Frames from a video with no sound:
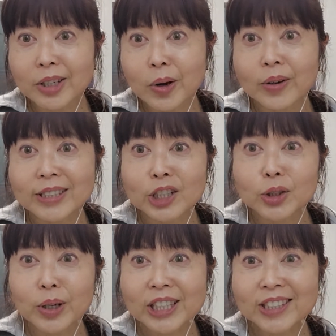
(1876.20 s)

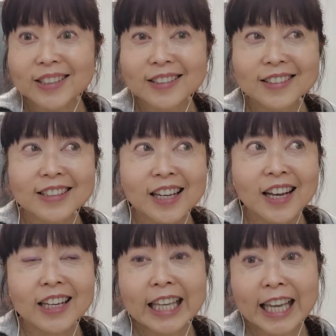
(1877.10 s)
situations
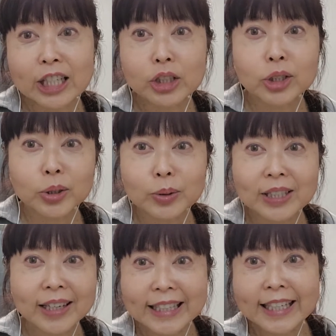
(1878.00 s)
akin to
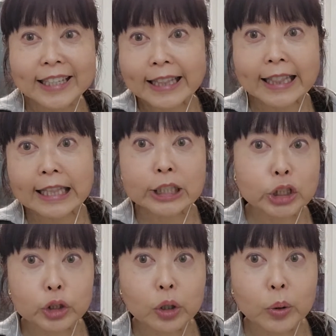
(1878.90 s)
tiny little
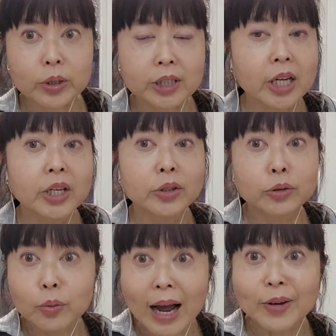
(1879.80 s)
strokes
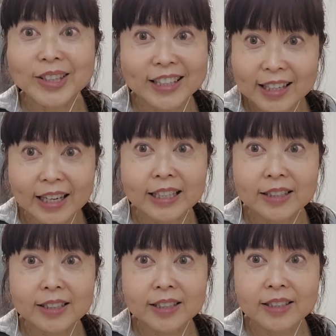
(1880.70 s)
throughout the
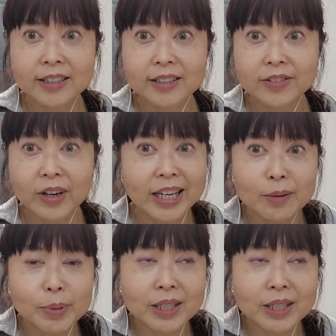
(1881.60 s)
night, right?